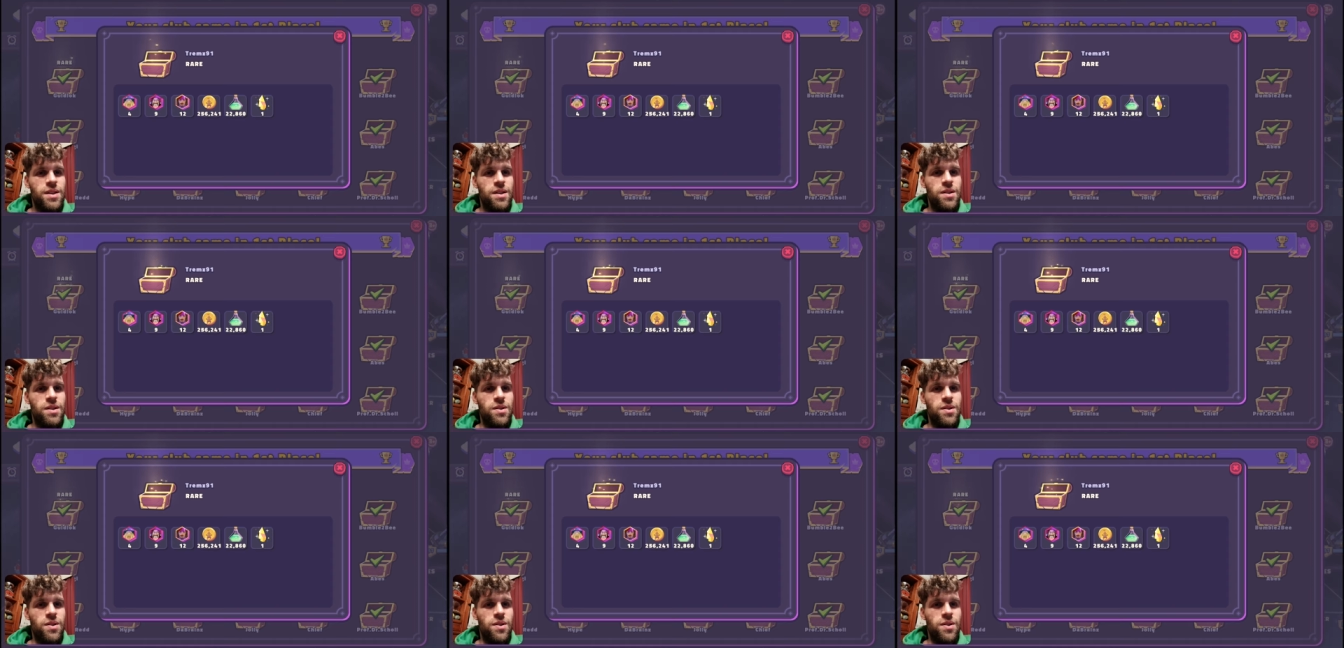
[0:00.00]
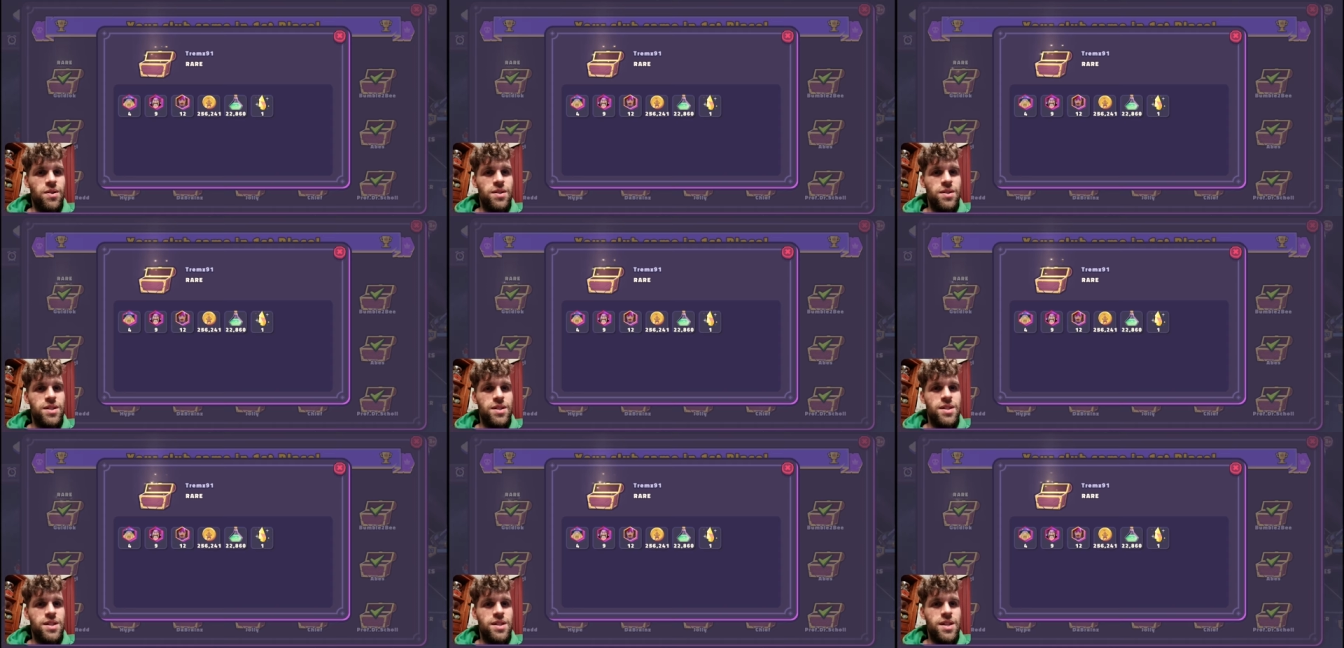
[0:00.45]
got
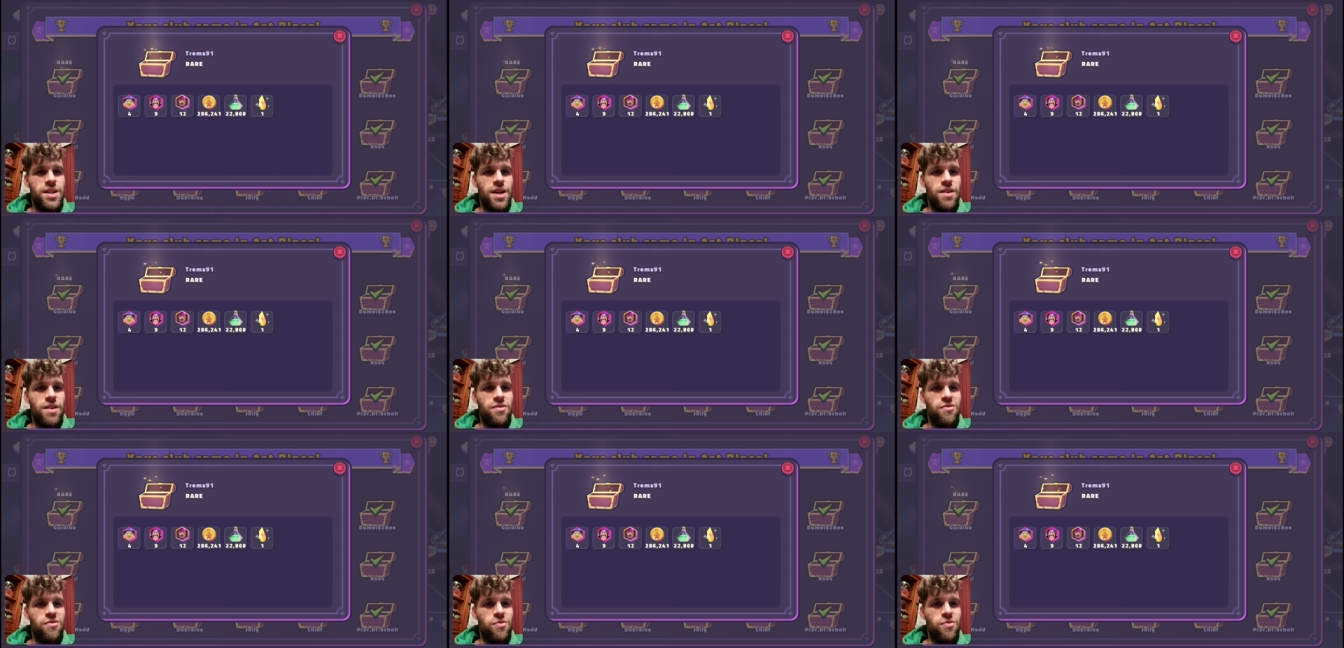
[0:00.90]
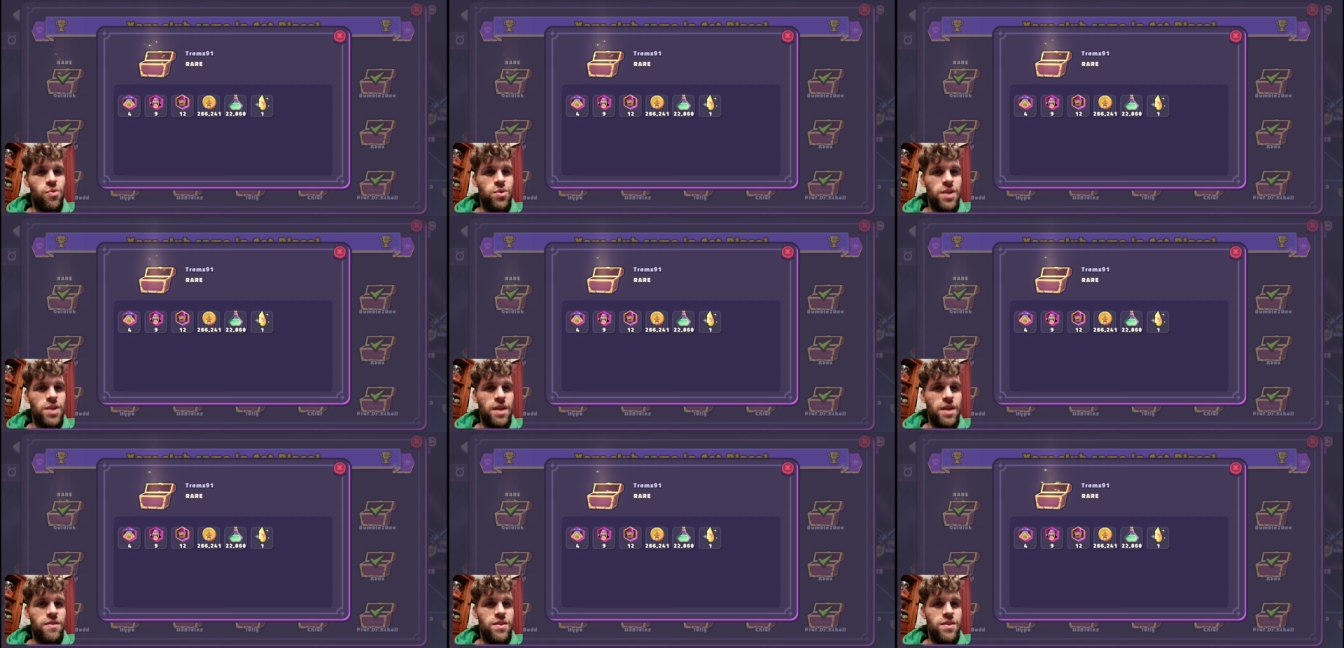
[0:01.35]
uh, four
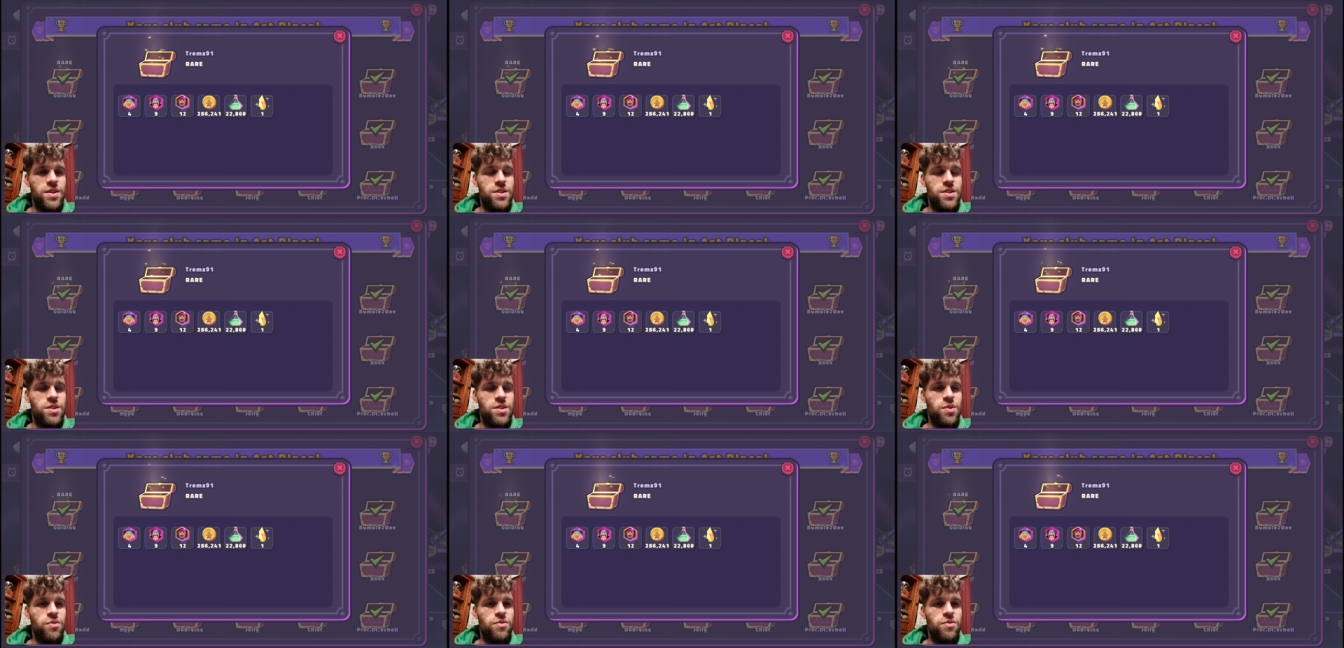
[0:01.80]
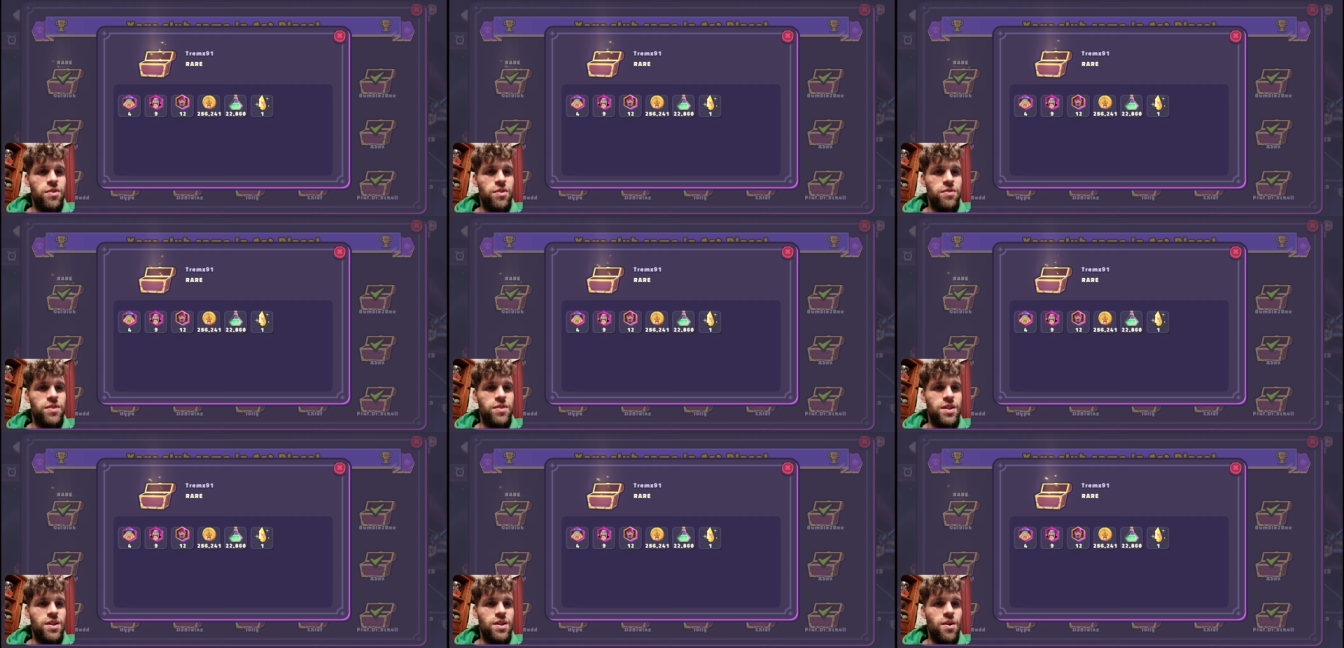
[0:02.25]
davies
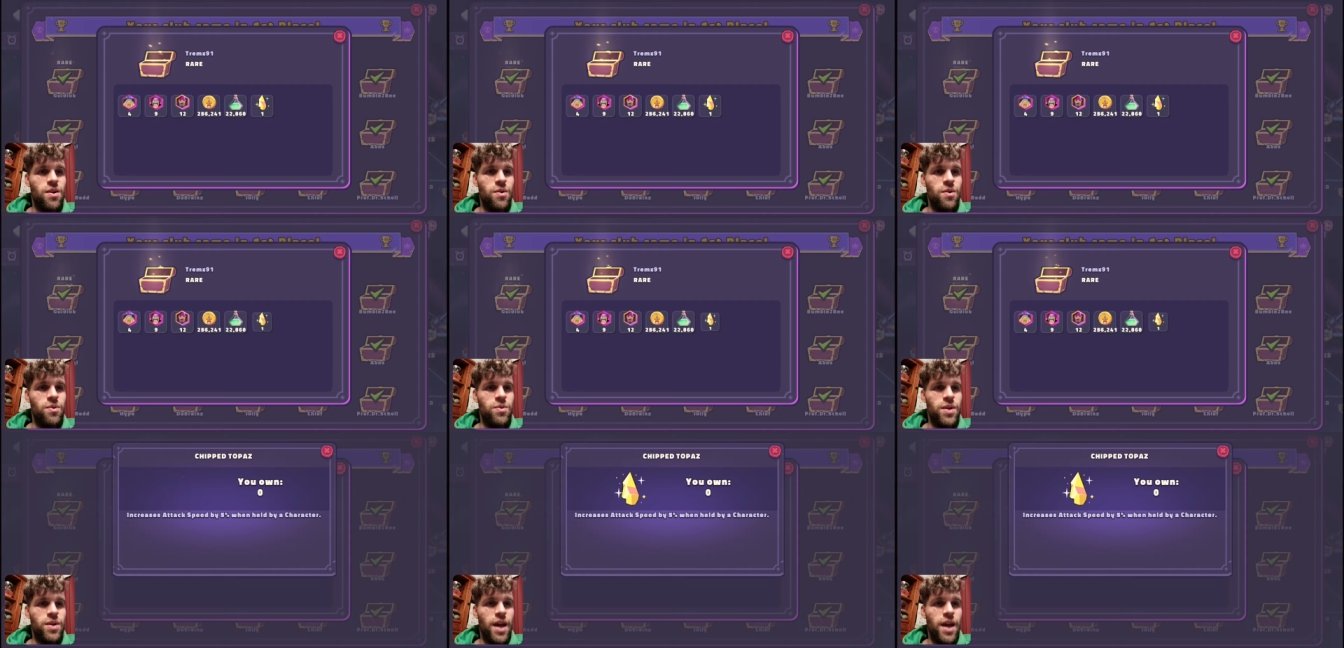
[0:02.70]
250 gold